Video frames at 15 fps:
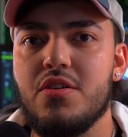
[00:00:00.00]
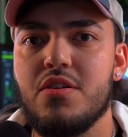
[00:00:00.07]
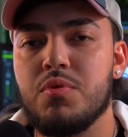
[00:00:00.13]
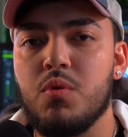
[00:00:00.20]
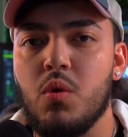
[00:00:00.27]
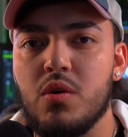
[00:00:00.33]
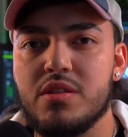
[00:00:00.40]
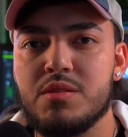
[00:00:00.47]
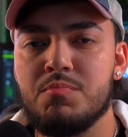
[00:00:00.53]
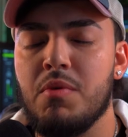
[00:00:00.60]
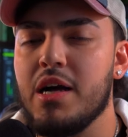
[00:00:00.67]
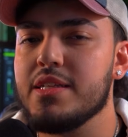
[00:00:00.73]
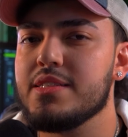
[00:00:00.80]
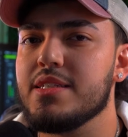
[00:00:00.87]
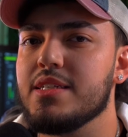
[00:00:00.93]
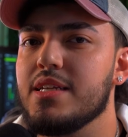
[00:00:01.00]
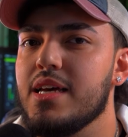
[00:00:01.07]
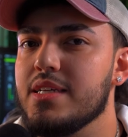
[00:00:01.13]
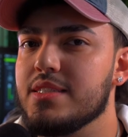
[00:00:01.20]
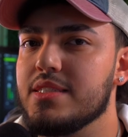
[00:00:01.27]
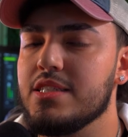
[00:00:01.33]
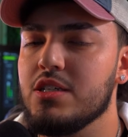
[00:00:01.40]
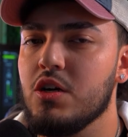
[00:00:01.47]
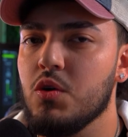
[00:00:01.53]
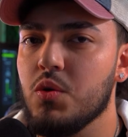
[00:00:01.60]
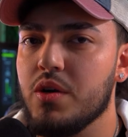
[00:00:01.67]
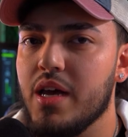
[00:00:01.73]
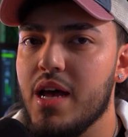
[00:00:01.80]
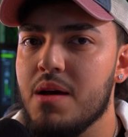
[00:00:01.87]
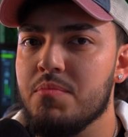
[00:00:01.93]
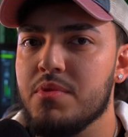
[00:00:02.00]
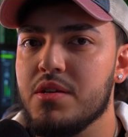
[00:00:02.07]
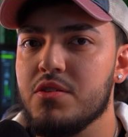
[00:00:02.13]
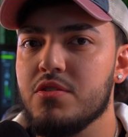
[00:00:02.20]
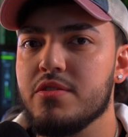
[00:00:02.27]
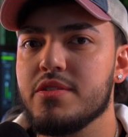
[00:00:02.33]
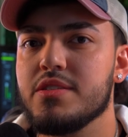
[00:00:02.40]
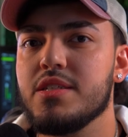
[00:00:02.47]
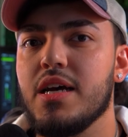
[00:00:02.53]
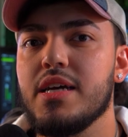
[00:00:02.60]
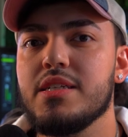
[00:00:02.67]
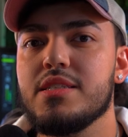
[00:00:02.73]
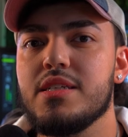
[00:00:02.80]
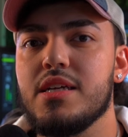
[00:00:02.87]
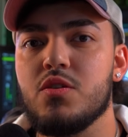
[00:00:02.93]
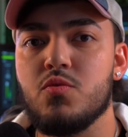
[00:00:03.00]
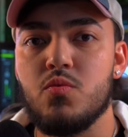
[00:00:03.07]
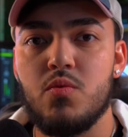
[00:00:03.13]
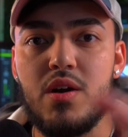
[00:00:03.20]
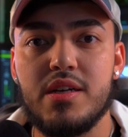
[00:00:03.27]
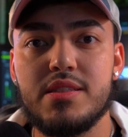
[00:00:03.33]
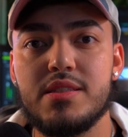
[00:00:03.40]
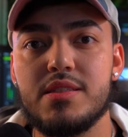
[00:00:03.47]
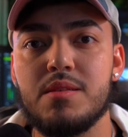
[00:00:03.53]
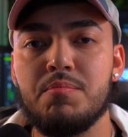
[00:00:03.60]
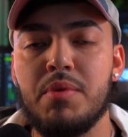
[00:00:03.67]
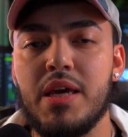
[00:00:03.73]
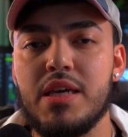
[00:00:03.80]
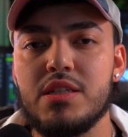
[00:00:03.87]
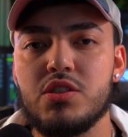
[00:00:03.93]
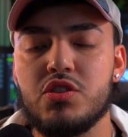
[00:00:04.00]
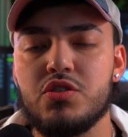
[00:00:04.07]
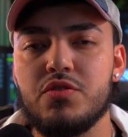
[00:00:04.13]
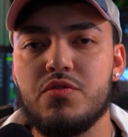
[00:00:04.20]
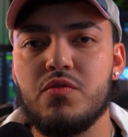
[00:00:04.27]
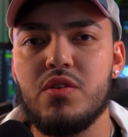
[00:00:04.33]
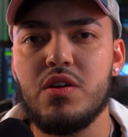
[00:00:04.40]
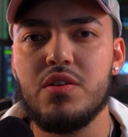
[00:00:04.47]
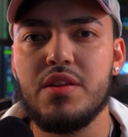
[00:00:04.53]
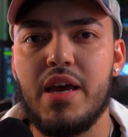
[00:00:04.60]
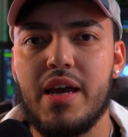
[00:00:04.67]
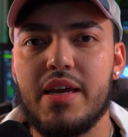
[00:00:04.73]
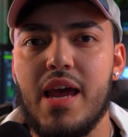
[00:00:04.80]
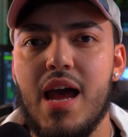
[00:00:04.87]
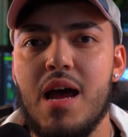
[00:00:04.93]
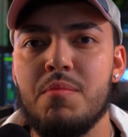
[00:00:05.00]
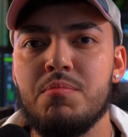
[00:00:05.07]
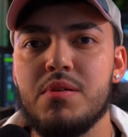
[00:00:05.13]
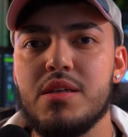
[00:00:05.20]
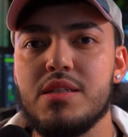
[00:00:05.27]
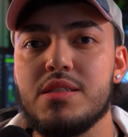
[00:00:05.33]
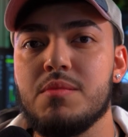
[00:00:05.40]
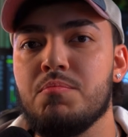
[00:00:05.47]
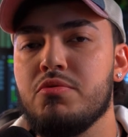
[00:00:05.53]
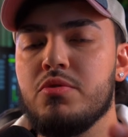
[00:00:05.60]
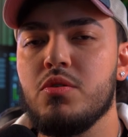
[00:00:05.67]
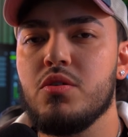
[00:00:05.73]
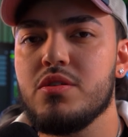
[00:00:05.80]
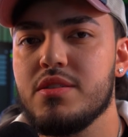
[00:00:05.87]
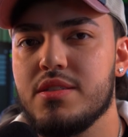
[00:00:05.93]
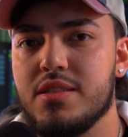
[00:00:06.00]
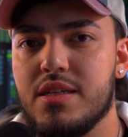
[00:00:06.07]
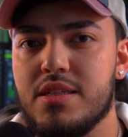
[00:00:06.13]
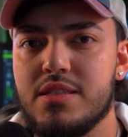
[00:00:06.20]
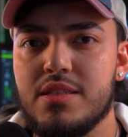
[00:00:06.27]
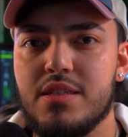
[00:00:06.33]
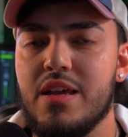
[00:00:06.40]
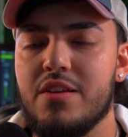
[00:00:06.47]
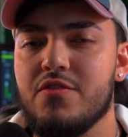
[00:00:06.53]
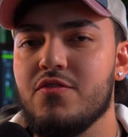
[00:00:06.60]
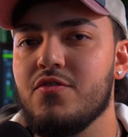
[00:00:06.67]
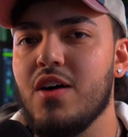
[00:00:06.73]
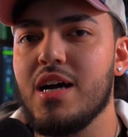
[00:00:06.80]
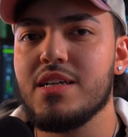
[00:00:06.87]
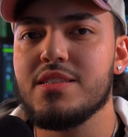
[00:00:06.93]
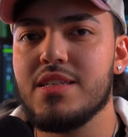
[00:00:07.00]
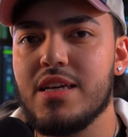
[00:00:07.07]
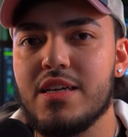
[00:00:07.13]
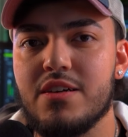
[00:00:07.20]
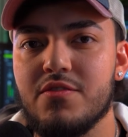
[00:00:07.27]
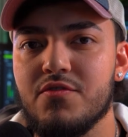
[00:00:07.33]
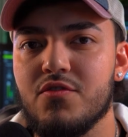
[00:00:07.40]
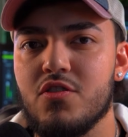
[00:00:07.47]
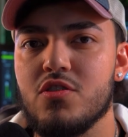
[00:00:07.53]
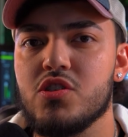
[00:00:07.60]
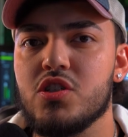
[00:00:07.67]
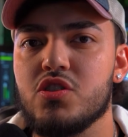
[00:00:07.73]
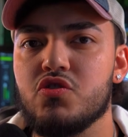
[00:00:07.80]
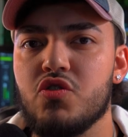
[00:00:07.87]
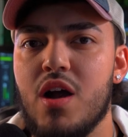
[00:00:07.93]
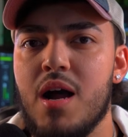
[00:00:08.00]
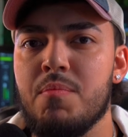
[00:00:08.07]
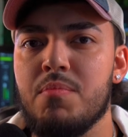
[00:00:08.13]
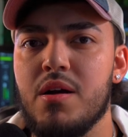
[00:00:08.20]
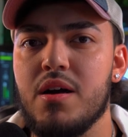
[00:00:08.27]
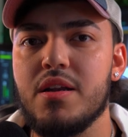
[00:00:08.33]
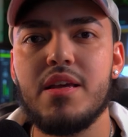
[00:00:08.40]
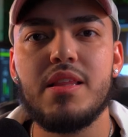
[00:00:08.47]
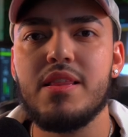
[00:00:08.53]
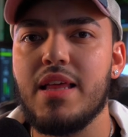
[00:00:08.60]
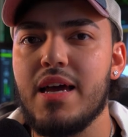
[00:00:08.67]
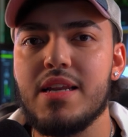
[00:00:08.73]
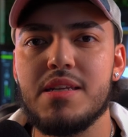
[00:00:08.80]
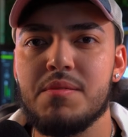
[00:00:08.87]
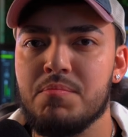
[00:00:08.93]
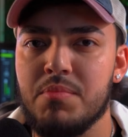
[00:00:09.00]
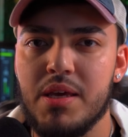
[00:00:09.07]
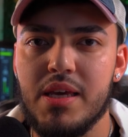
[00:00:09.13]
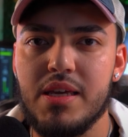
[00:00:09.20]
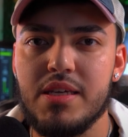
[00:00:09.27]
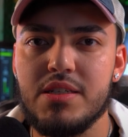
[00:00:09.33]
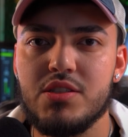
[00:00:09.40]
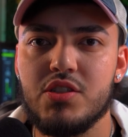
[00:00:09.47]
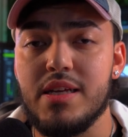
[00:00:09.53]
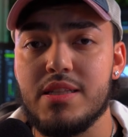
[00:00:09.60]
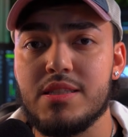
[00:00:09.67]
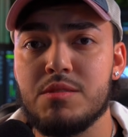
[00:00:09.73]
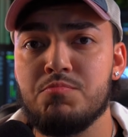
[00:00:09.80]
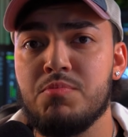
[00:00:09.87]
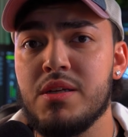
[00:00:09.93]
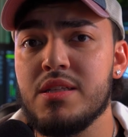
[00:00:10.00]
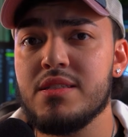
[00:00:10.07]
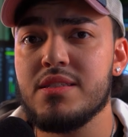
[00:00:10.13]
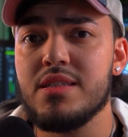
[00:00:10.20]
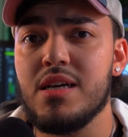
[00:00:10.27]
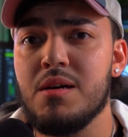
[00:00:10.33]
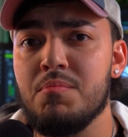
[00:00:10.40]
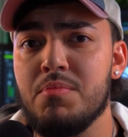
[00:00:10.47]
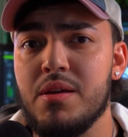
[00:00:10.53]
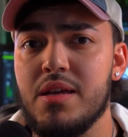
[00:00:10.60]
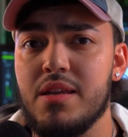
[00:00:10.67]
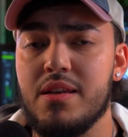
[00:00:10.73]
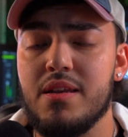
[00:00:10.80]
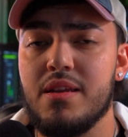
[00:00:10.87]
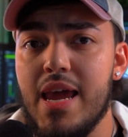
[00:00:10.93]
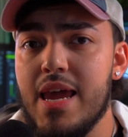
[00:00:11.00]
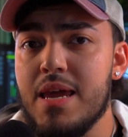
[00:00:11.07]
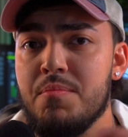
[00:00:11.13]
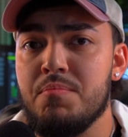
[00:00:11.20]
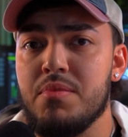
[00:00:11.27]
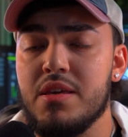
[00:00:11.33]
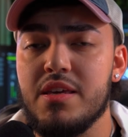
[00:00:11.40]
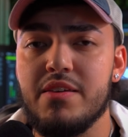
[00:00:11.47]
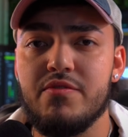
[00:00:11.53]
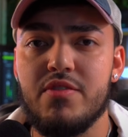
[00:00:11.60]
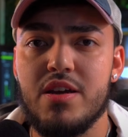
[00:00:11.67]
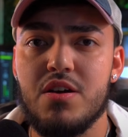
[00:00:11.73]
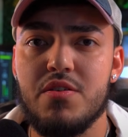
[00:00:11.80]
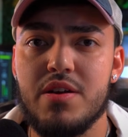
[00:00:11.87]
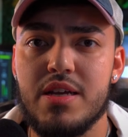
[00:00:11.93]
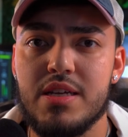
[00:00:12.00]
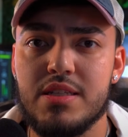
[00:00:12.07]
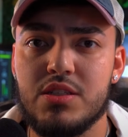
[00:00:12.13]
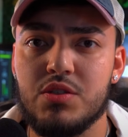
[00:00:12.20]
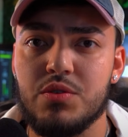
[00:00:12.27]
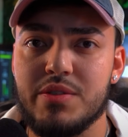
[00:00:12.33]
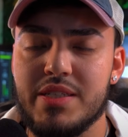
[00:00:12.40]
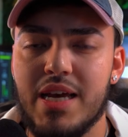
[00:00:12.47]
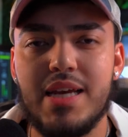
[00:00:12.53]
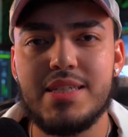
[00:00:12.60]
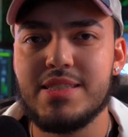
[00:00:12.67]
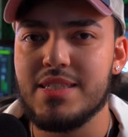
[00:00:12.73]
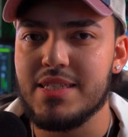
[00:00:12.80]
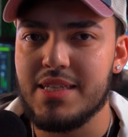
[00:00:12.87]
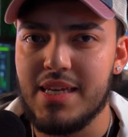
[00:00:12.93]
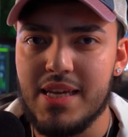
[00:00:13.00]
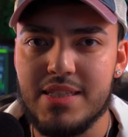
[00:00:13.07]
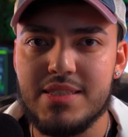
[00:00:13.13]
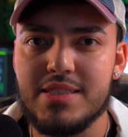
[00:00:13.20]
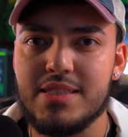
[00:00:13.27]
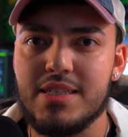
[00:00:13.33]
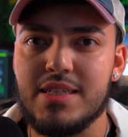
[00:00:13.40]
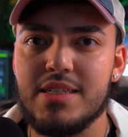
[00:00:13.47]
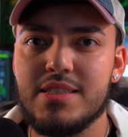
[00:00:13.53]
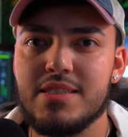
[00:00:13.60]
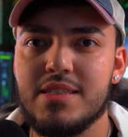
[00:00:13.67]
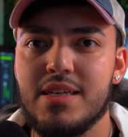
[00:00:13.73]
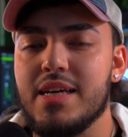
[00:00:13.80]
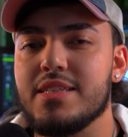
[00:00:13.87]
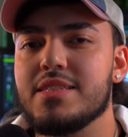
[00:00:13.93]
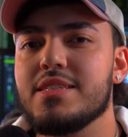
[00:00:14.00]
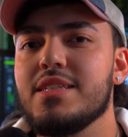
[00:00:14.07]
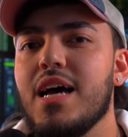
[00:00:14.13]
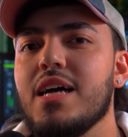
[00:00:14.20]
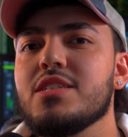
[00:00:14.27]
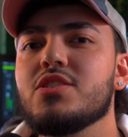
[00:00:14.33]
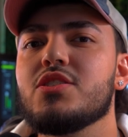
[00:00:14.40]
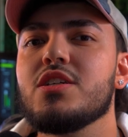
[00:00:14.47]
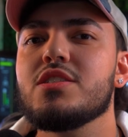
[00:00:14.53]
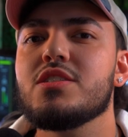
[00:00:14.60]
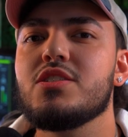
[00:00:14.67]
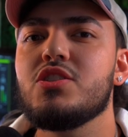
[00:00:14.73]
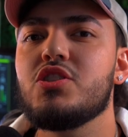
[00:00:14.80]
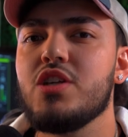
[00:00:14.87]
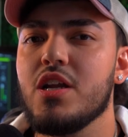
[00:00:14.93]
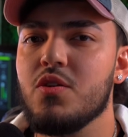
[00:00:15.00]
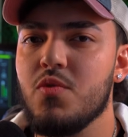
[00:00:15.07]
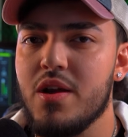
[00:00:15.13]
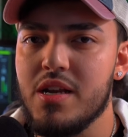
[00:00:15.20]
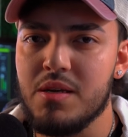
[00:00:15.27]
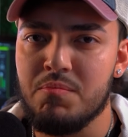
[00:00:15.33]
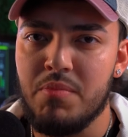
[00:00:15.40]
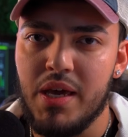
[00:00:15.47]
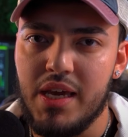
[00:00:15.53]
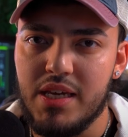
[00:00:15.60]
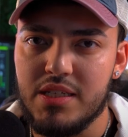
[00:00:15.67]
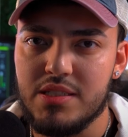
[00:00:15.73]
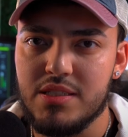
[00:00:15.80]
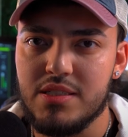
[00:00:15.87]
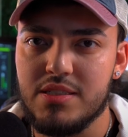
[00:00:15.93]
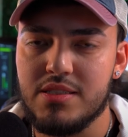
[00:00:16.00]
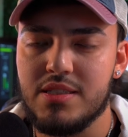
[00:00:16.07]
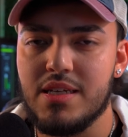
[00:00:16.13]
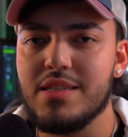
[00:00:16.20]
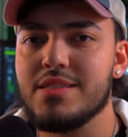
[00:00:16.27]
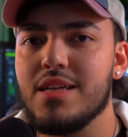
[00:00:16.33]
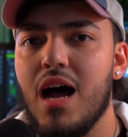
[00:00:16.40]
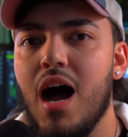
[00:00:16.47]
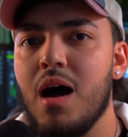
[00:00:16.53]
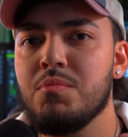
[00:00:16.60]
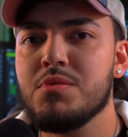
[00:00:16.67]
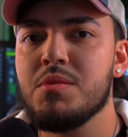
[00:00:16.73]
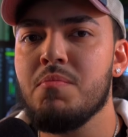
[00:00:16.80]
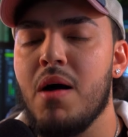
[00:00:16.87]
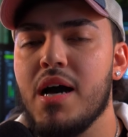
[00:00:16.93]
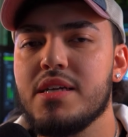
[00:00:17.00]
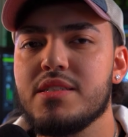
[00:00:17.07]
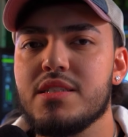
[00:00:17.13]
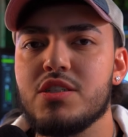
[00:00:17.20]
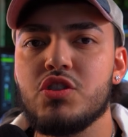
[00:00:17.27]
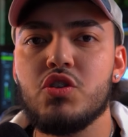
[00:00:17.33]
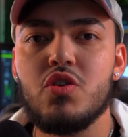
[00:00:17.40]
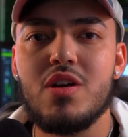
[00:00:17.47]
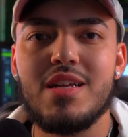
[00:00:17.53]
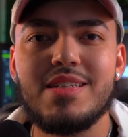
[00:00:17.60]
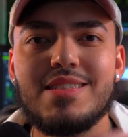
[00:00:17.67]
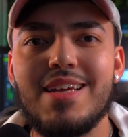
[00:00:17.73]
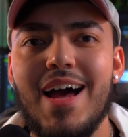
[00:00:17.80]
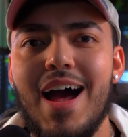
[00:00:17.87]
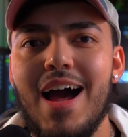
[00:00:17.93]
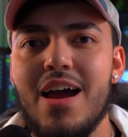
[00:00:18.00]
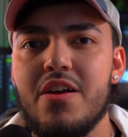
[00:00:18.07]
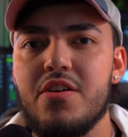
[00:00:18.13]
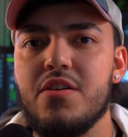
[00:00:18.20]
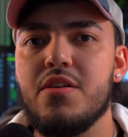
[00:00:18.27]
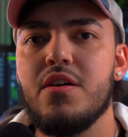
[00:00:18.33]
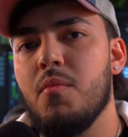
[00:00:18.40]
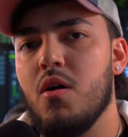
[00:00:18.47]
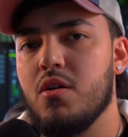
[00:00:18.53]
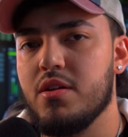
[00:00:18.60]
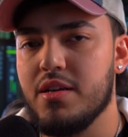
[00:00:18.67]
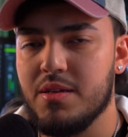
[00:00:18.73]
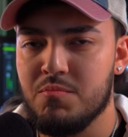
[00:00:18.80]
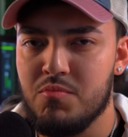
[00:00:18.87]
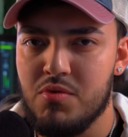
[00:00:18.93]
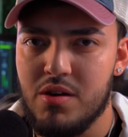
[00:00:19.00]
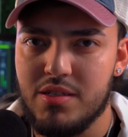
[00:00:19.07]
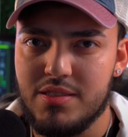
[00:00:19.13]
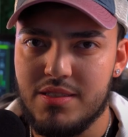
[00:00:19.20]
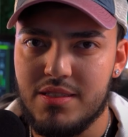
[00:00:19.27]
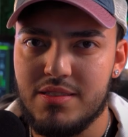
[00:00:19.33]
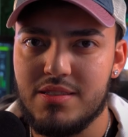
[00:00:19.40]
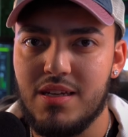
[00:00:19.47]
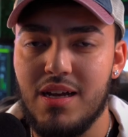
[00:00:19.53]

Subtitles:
Ploy spots an SEO gap in your site, it writes the page to fill that gap, it deploys it, it finds a conversion drop on a landing page, it spins up an A/B variant to test against it. It's not just generating pages, it's optimizing your entire marketing presence